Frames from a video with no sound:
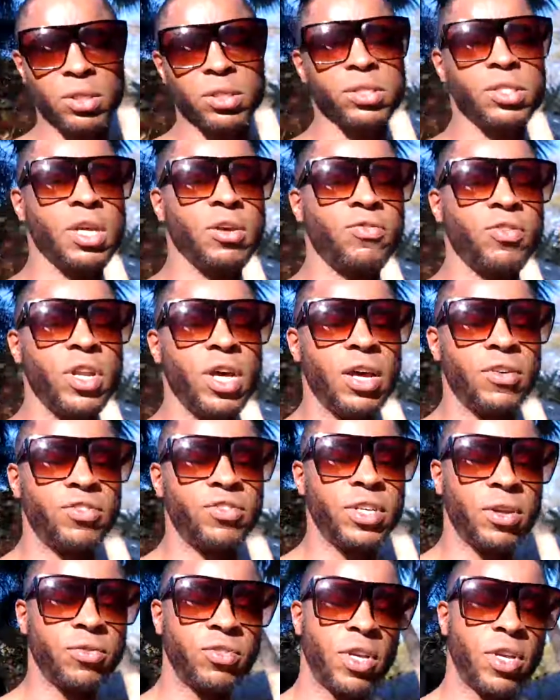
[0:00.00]
Self-love,
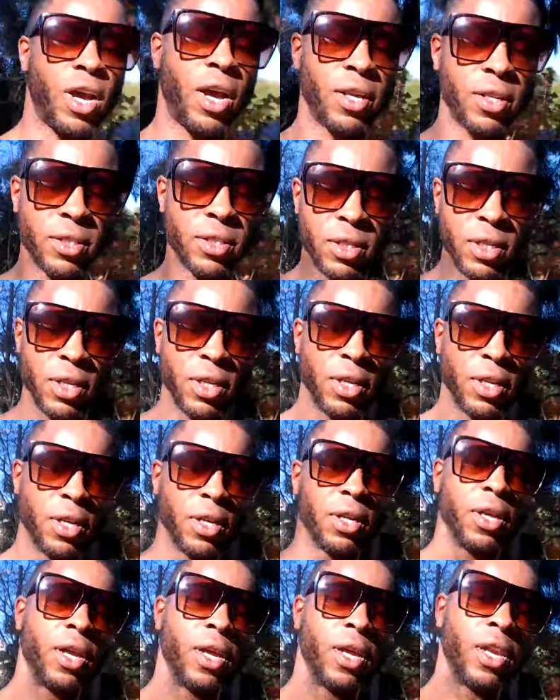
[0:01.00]
self-taught.
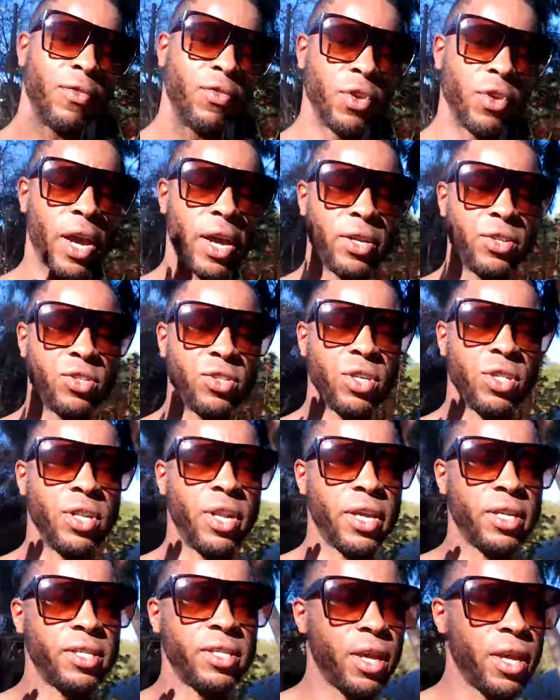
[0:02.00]
I love you guys. Till the
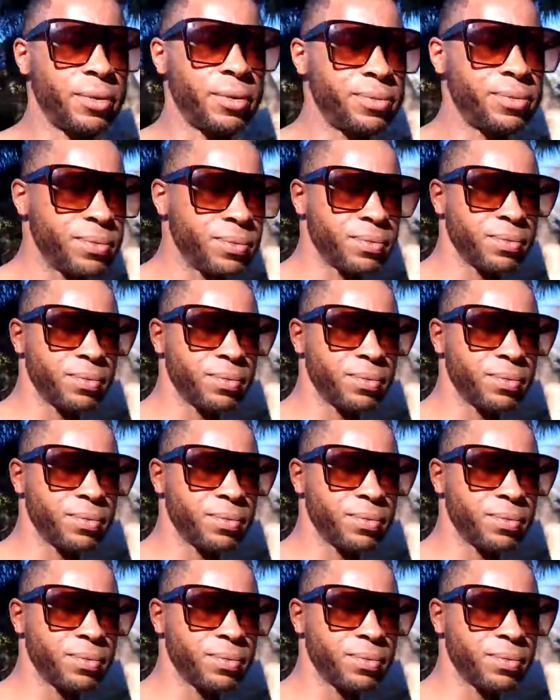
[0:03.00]
next time.